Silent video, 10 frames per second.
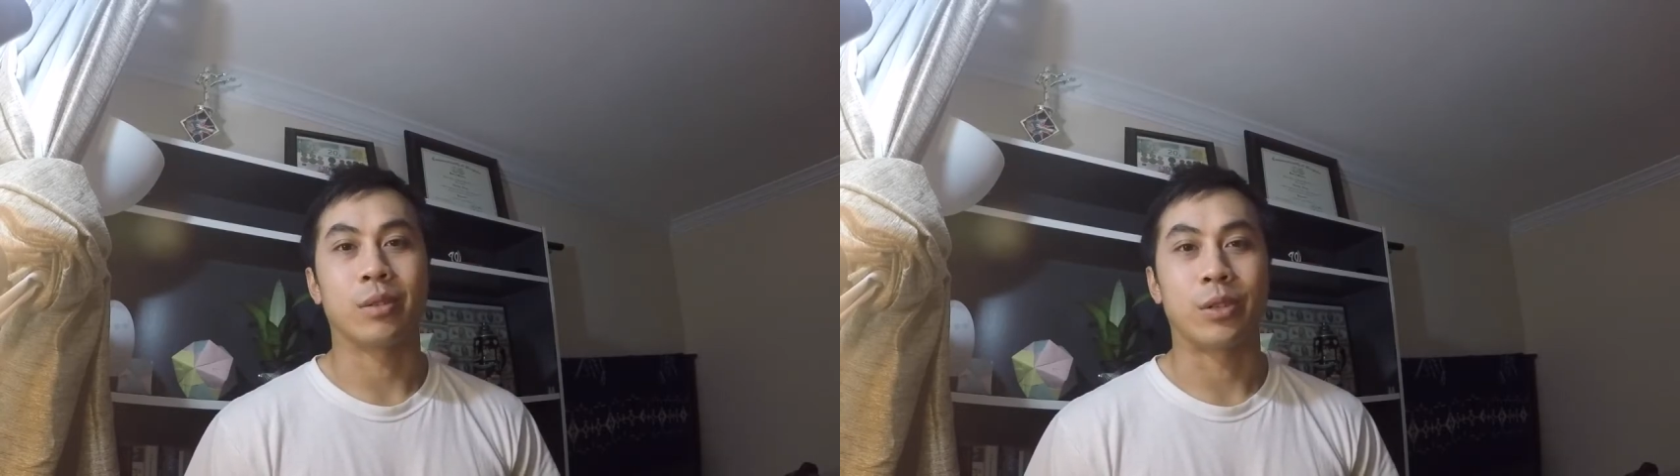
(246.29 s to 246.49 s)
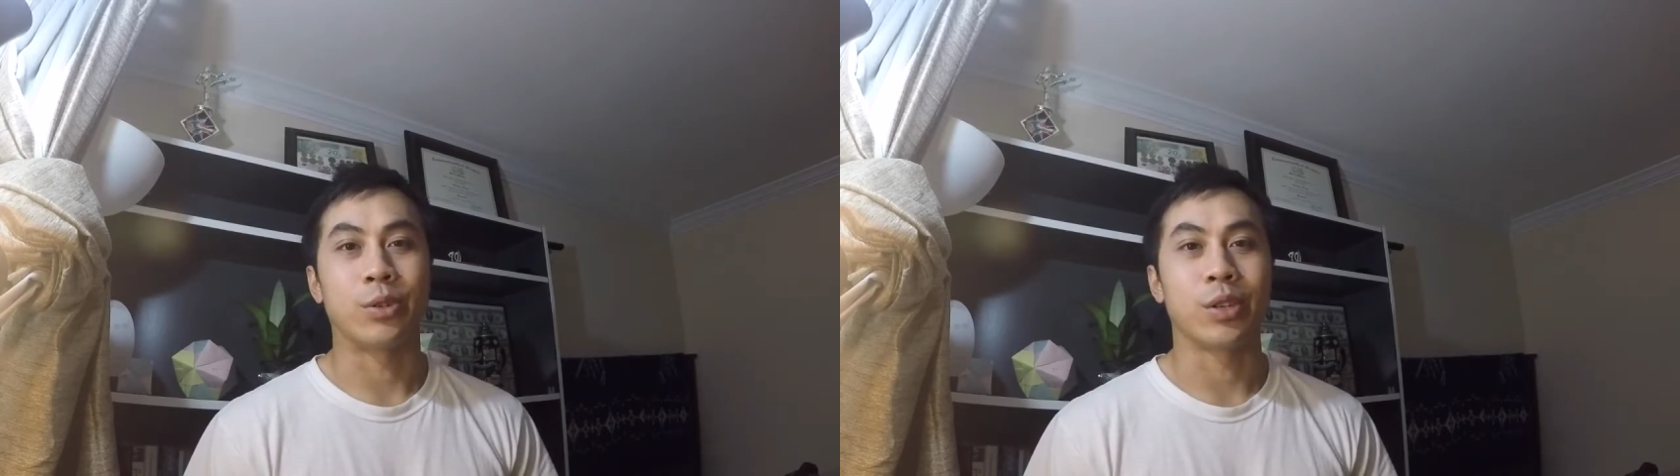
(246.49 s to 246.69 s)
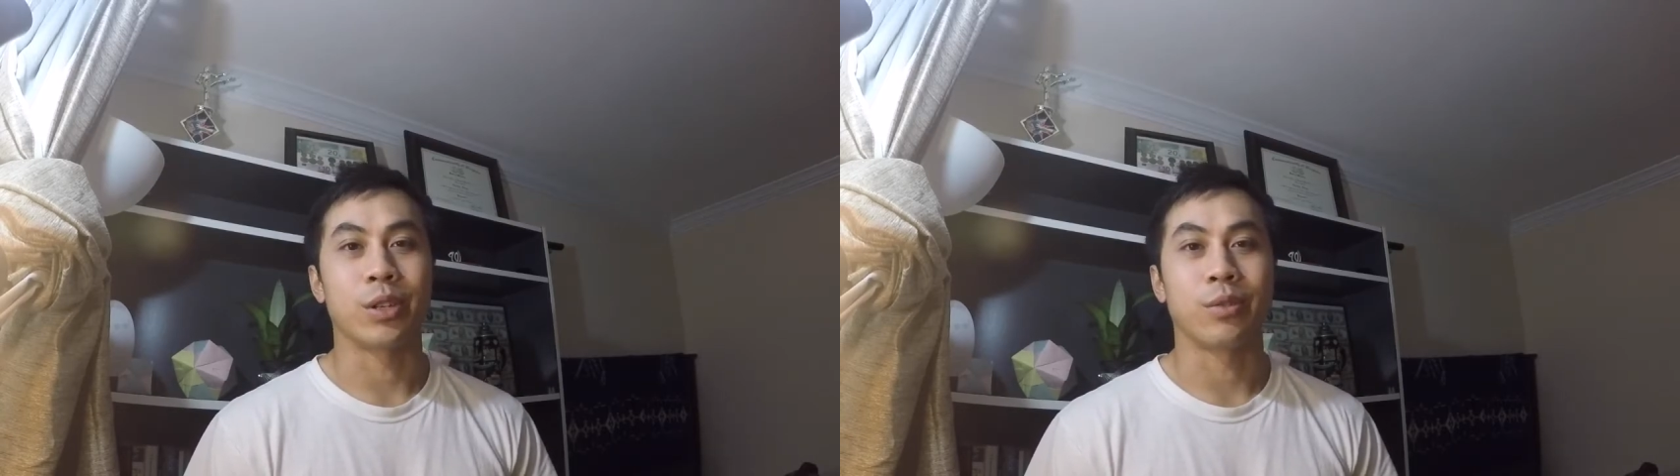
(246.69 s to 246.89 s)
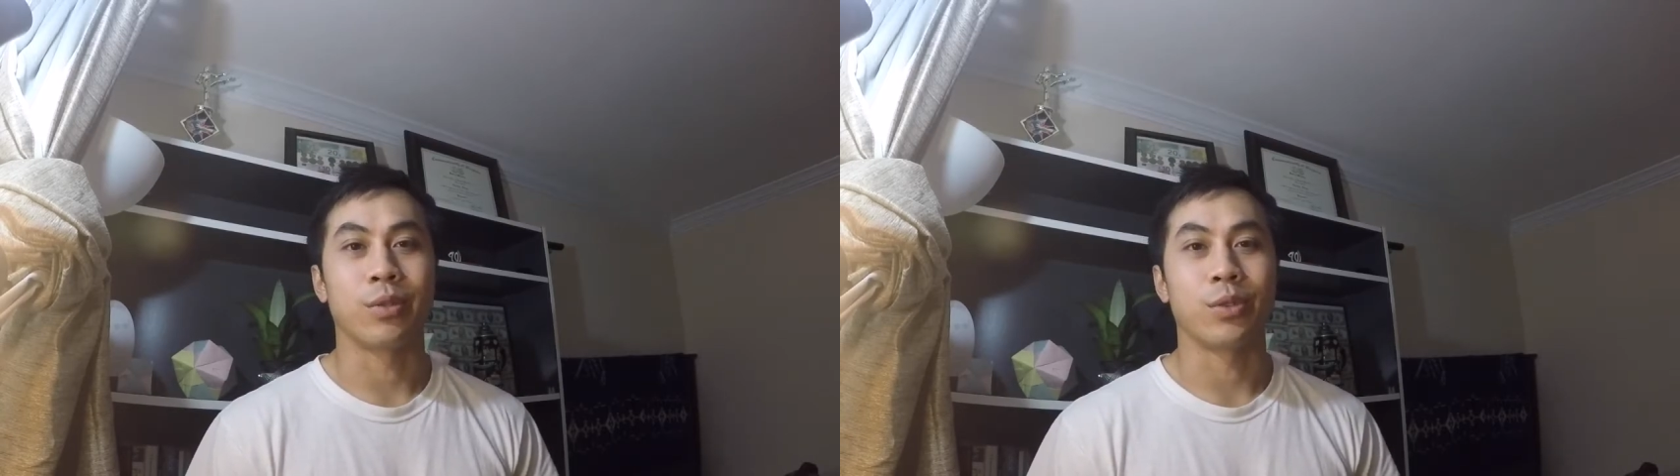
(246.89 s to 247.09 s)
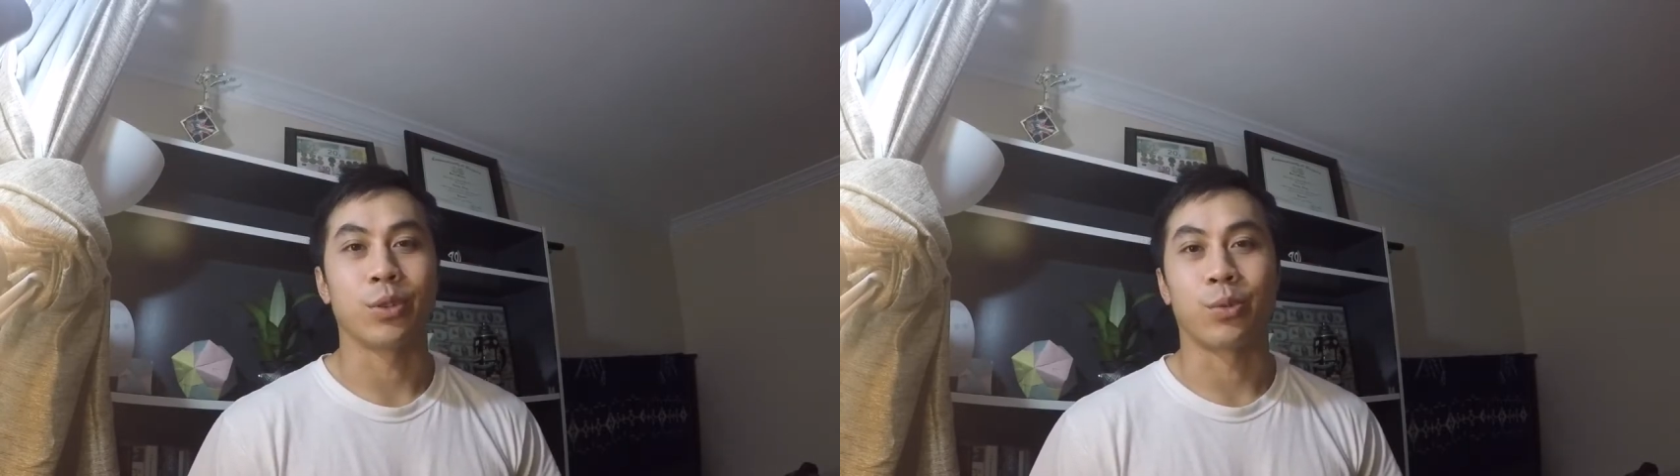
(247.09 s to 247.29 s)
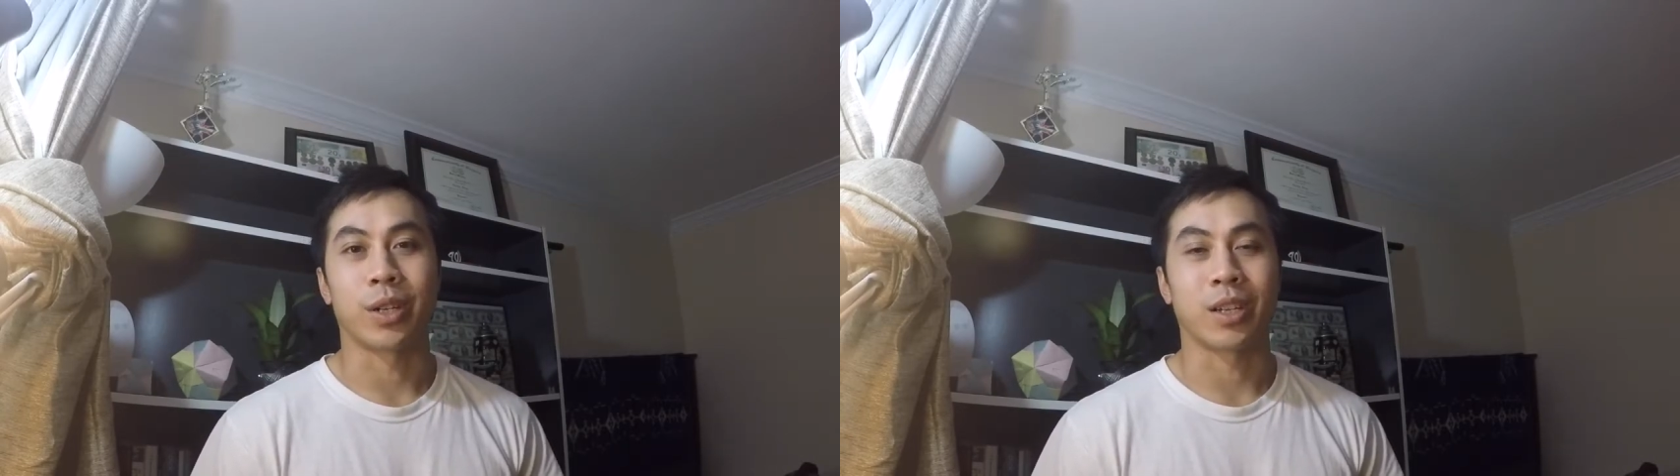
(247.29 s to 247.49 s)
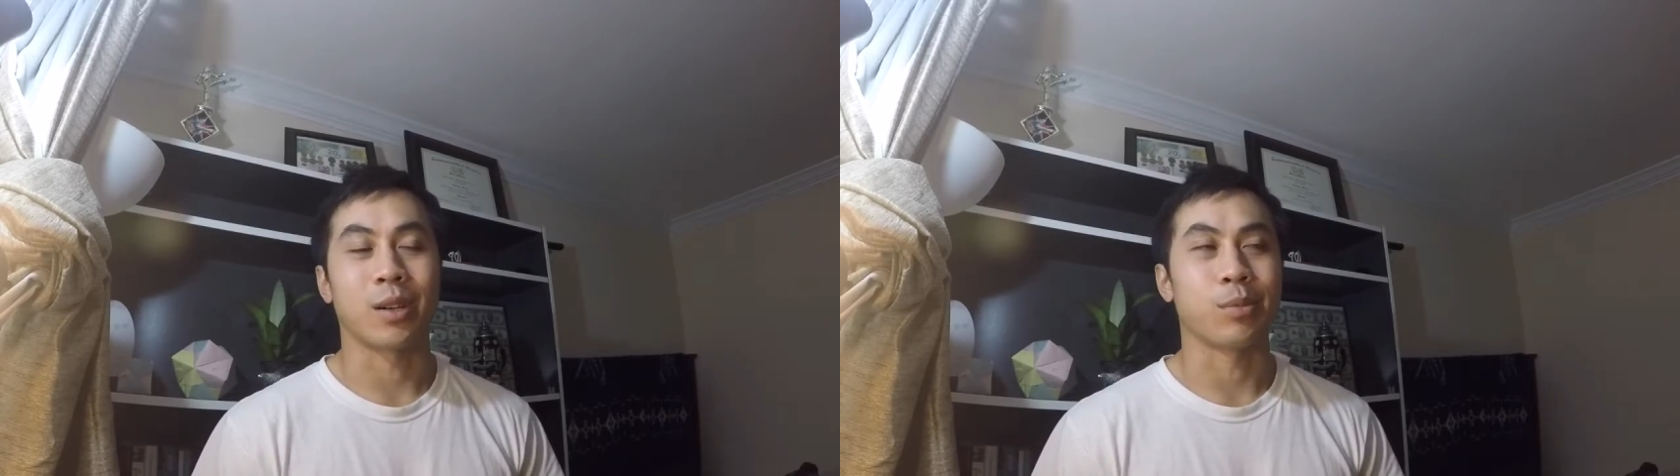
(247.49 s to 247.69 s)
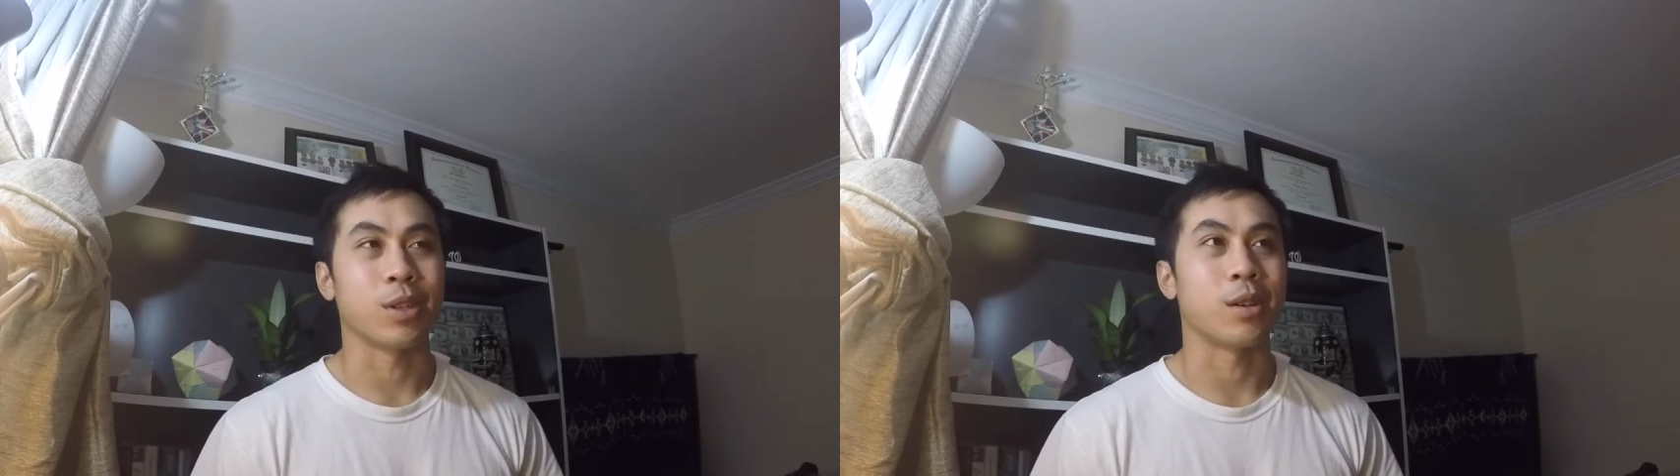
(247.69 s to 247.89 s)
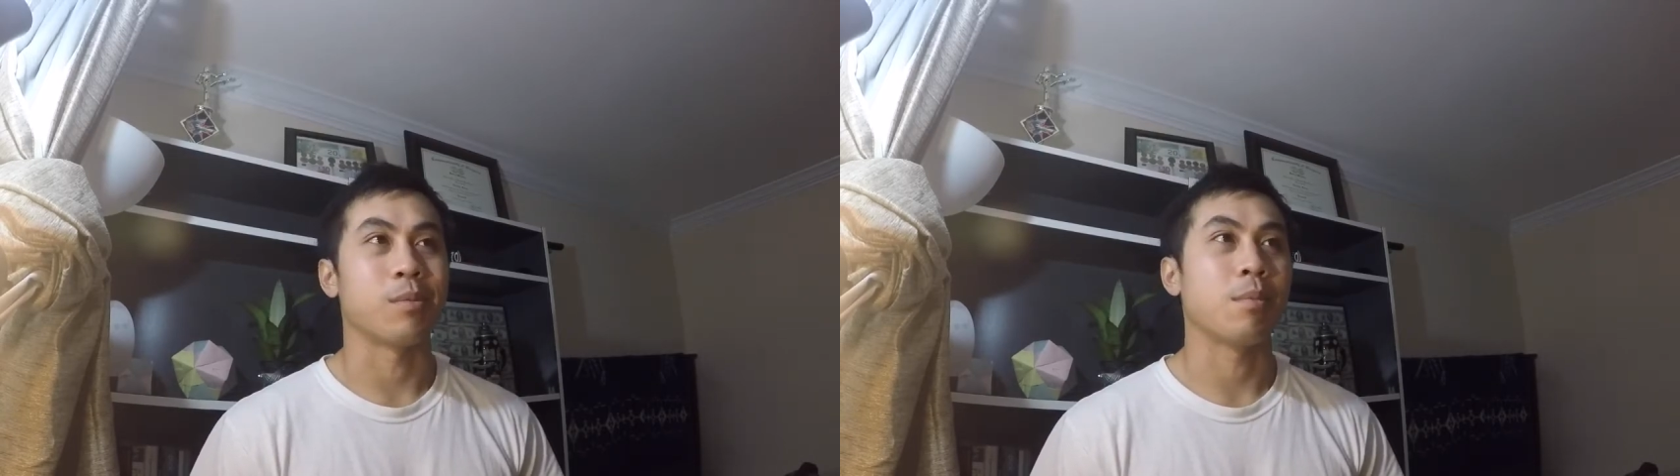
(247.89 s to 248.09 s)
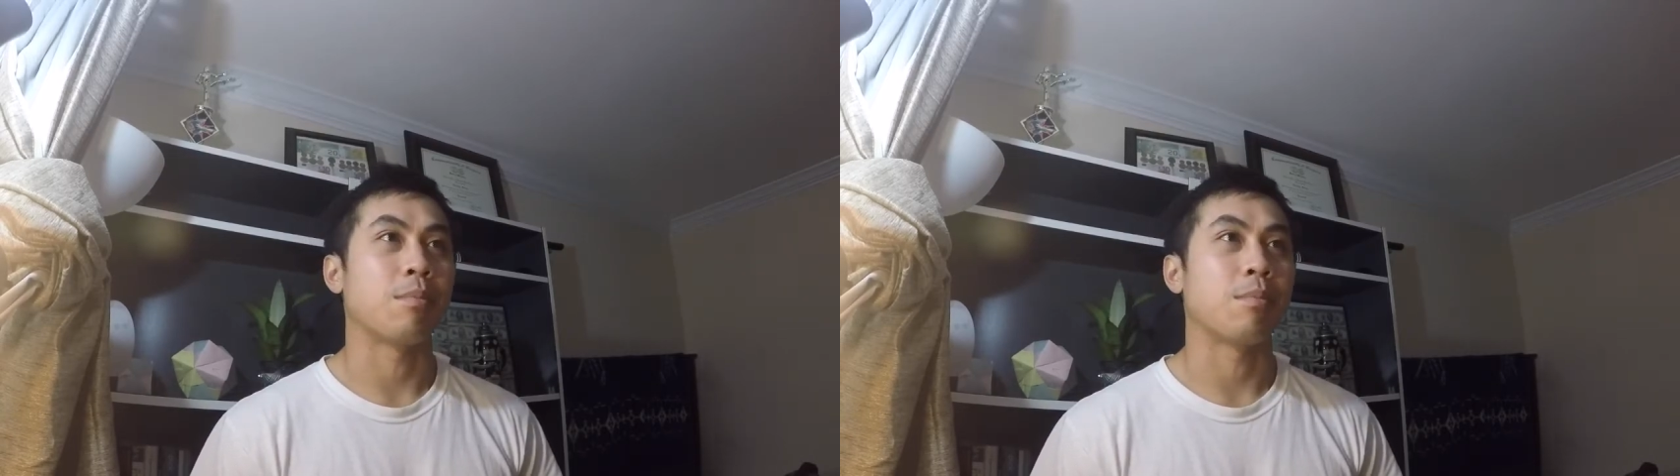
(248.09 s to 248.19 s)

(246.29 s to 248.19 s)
use it in the future when it comes up.